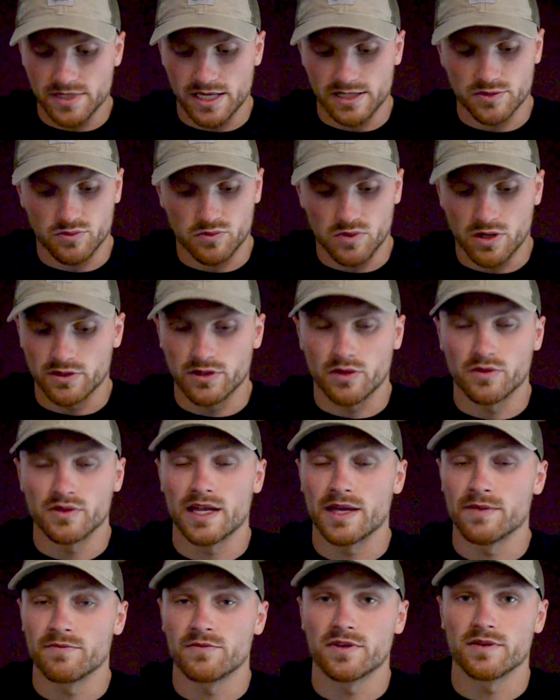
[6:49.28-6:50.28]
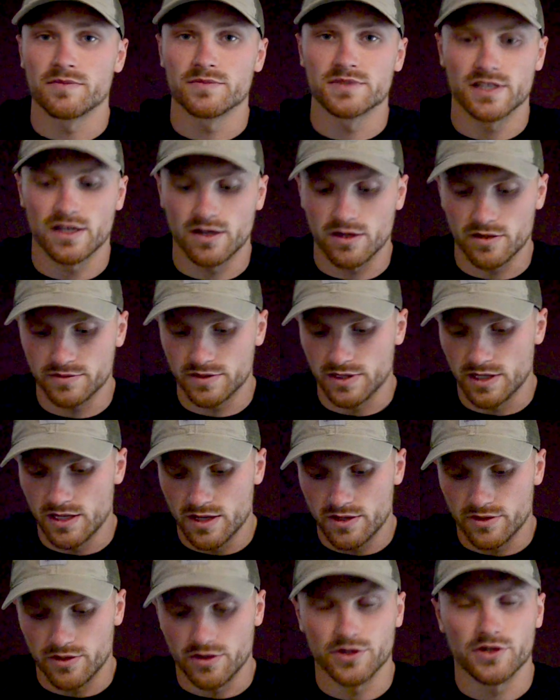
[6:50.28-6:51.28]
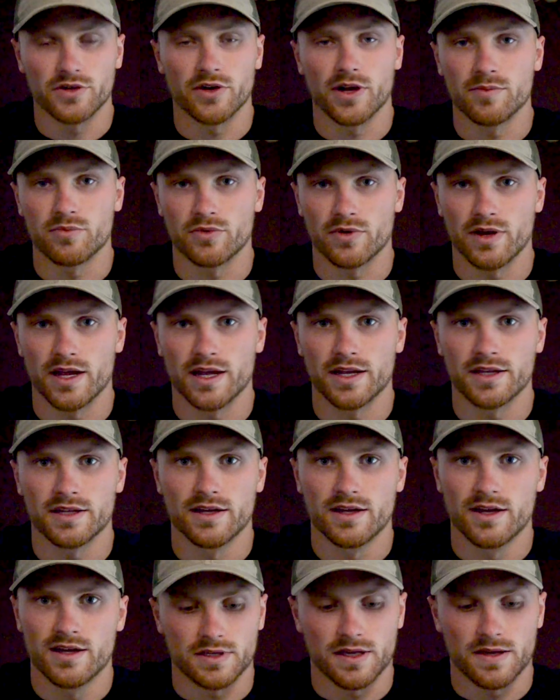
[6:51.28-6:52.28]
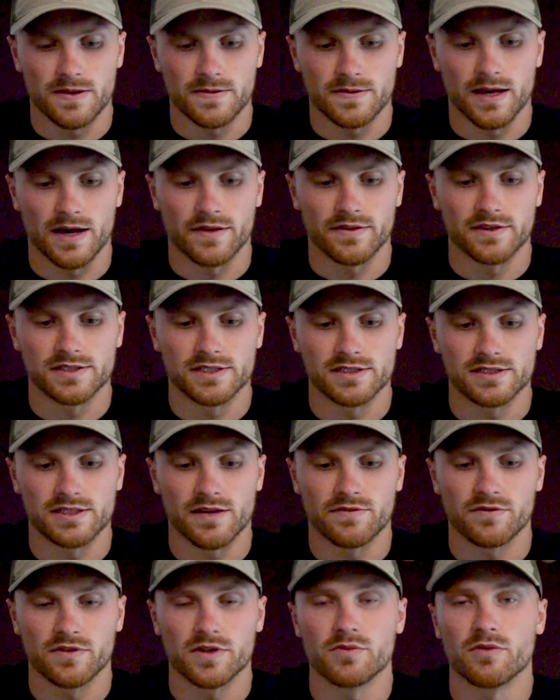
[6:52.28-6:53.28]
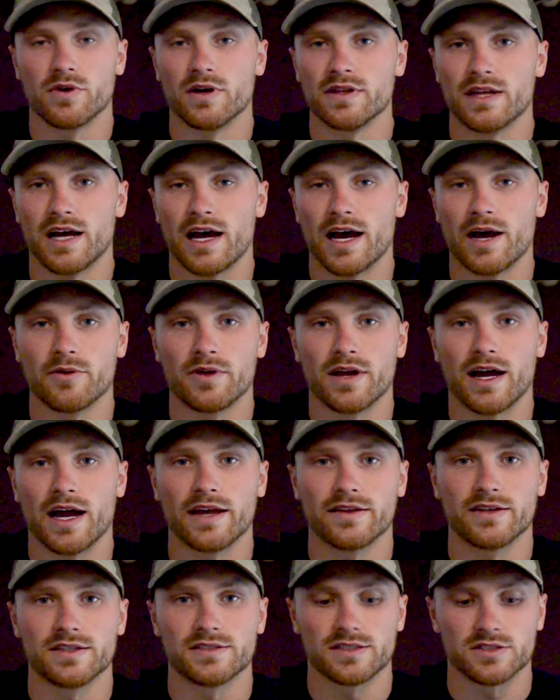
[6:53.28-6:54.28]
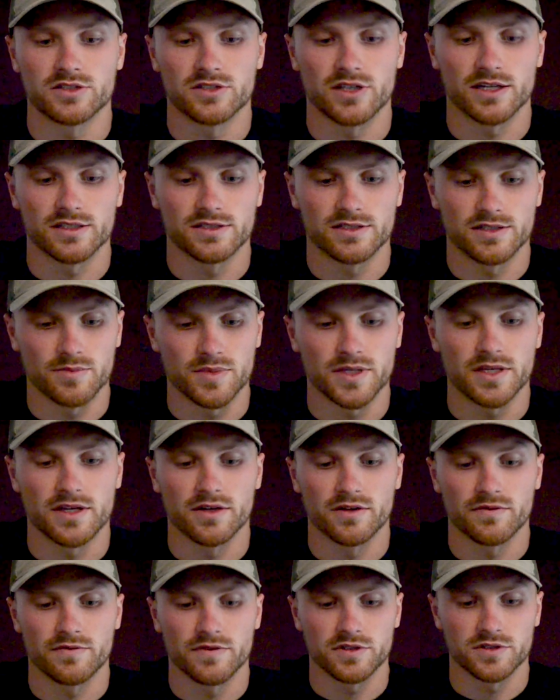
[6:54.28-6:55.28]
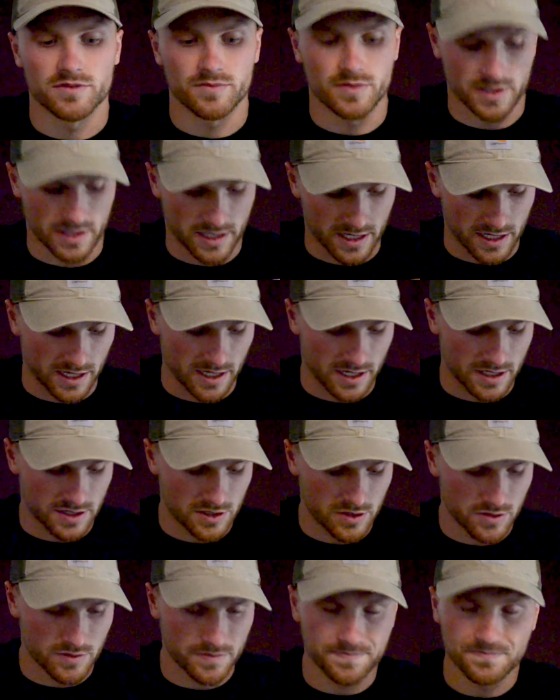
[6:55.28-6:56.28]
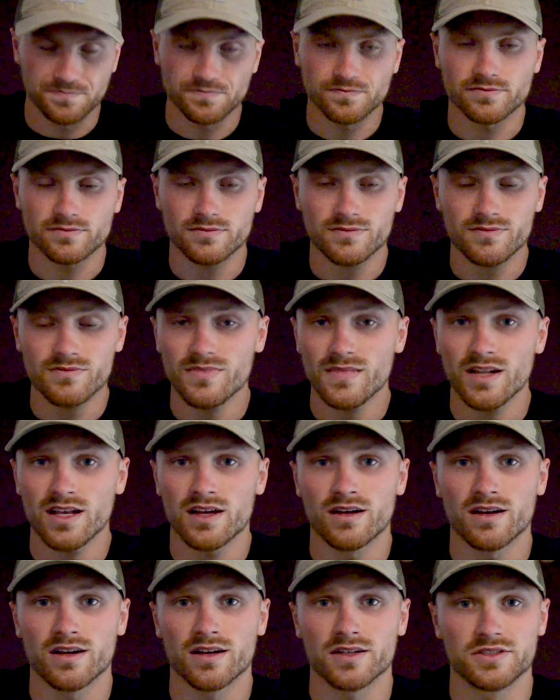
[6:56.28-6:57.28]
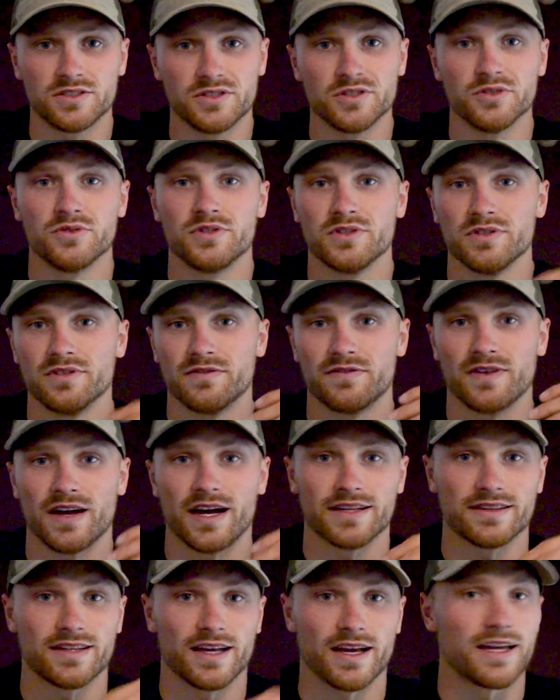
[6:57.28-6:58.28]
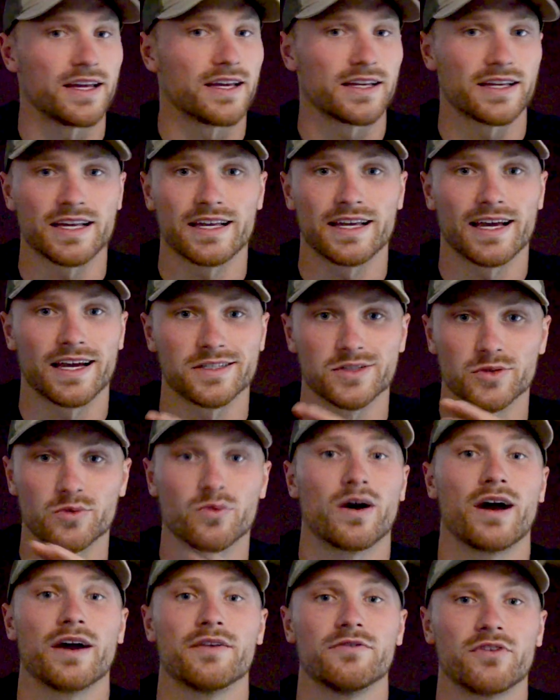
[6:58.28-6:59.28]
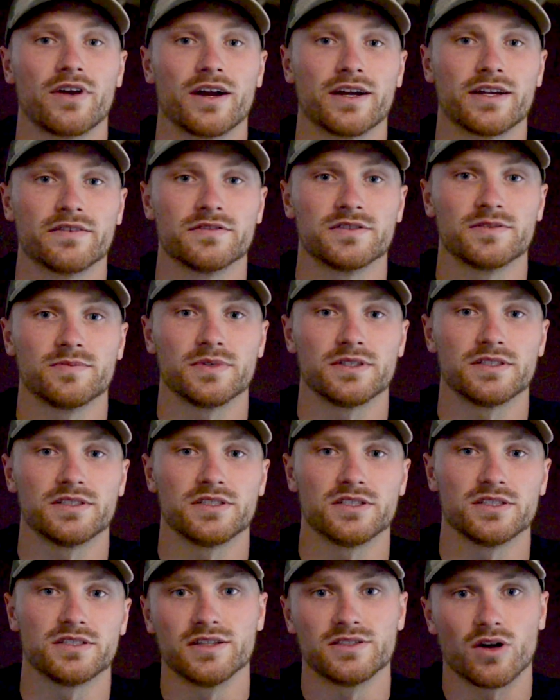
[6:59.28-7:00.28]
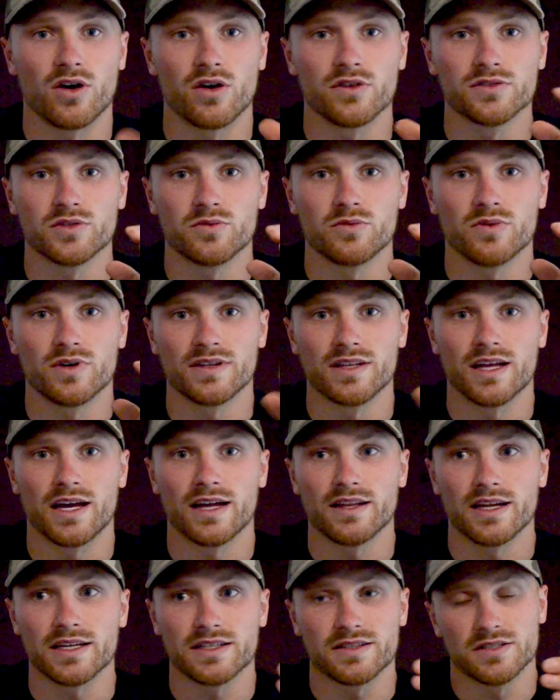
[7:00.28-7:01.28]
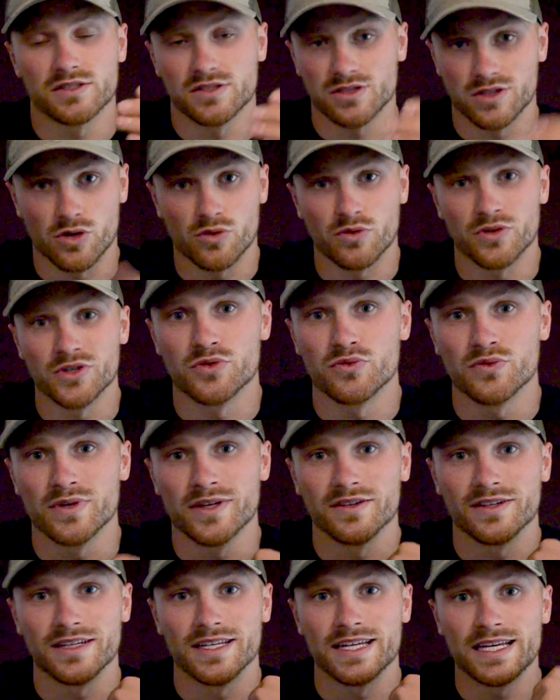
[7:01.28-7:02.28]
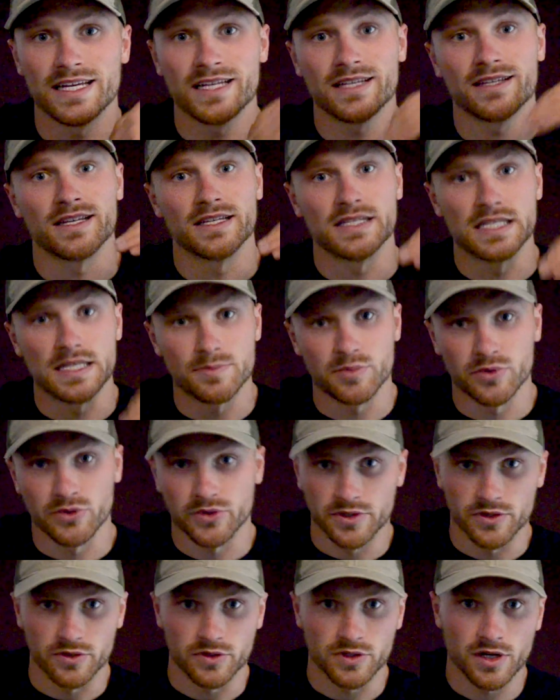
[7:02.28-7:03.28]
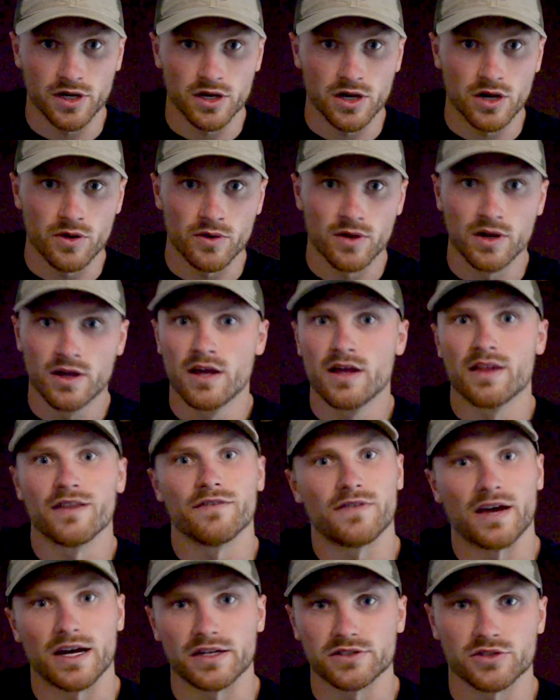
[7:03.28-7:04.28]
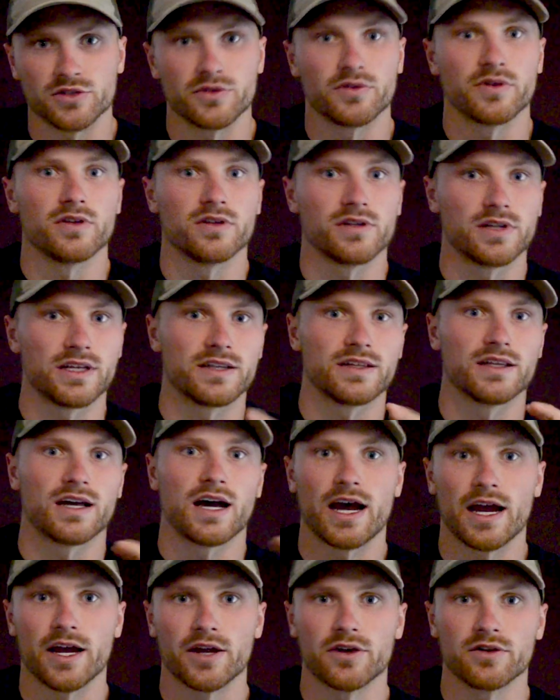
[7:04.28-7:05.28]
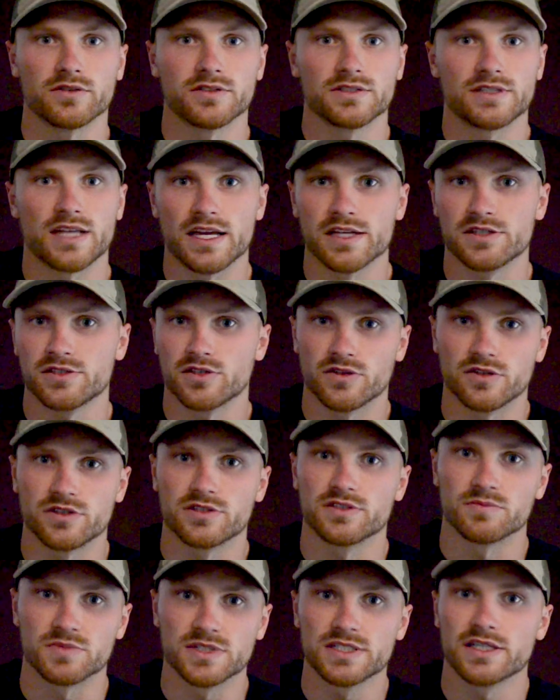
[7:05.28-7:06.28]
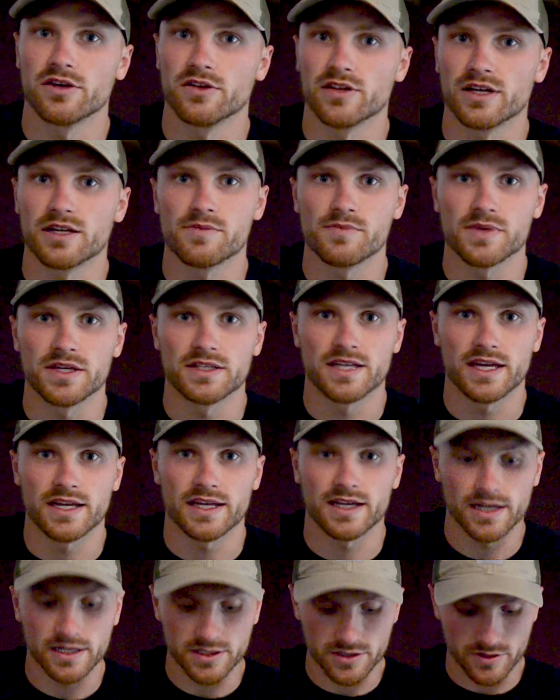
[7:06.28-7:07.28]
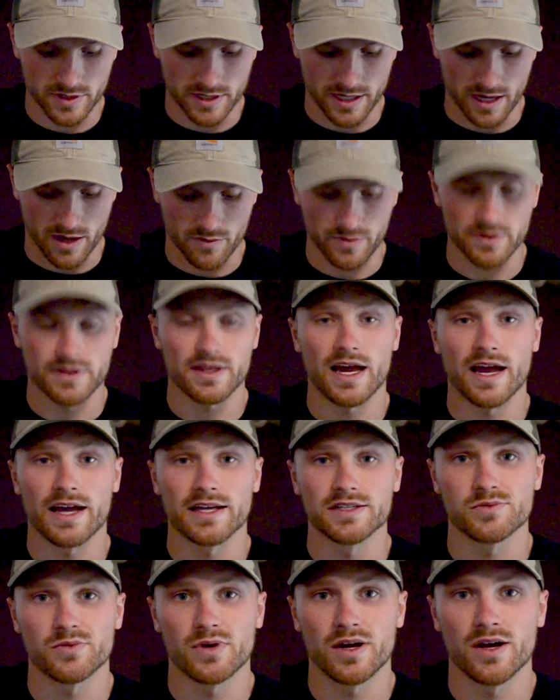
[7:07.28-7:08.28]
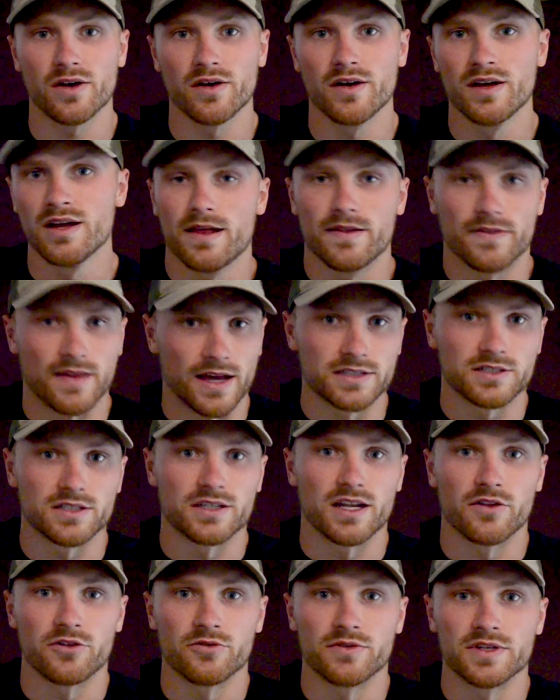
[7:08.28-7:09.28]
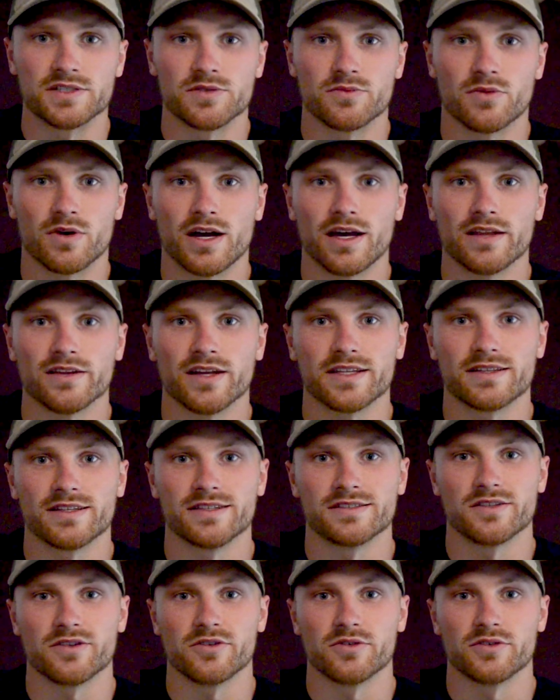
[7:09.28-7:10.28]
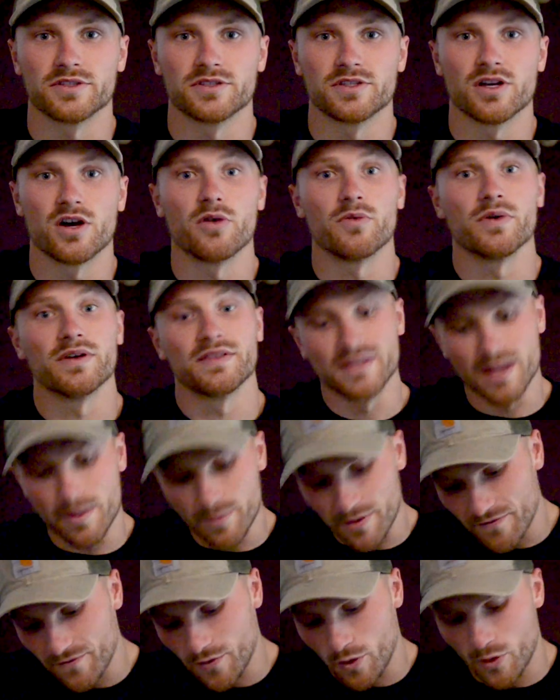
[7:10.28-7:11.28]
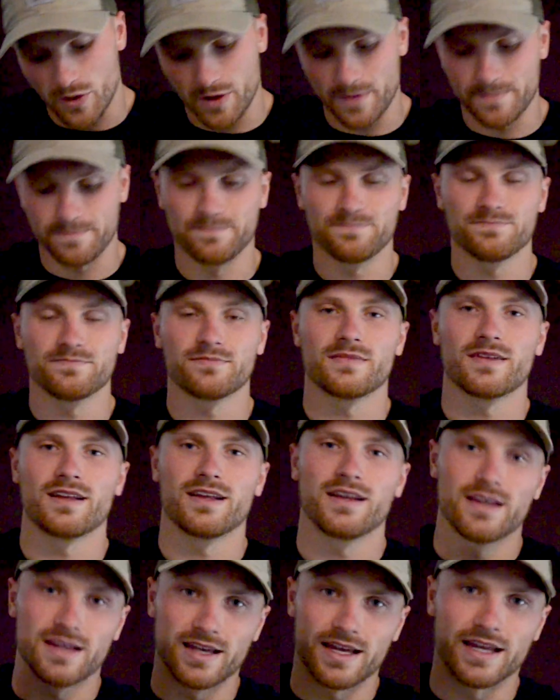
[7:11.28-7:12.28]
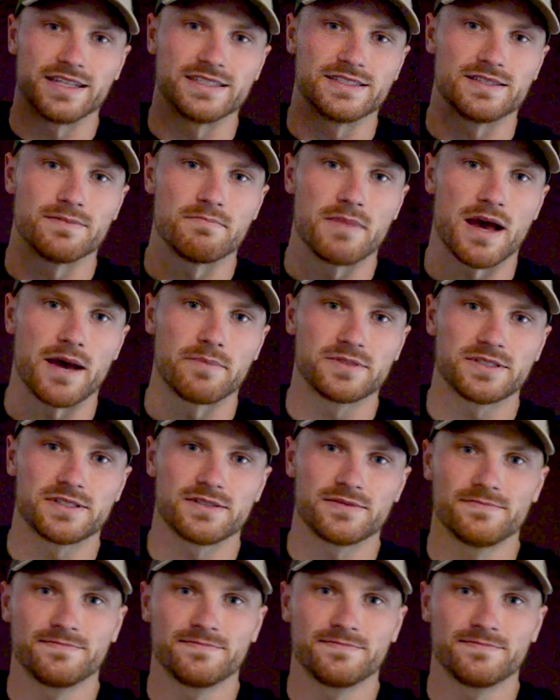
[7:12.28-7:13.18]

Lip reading: has a well-known name for themselves. They're a great brand. Yeah, this is definitely one that I would highly suggest a beginner fisherman getting into, due to the fact that it can catch a wide variety of species. It's also one that, like, the slower reel it in, the deeper it'll go. Faster you reel it in, the higher it'll stay. So there's some skill that can be taken into account with that as well. That's another reason why I like this lure. So with number 4, it is the MEPS.